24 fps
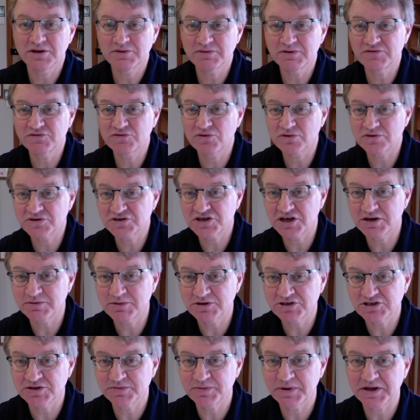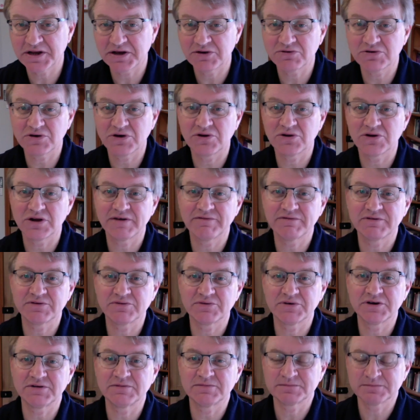We've talked so much about alcohol, haven't
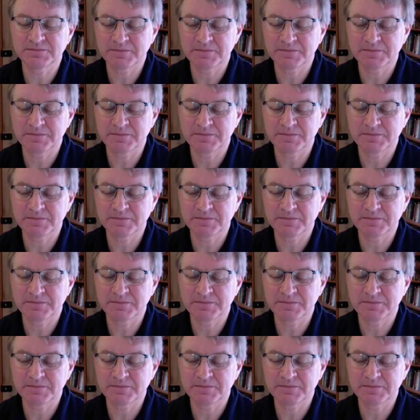we?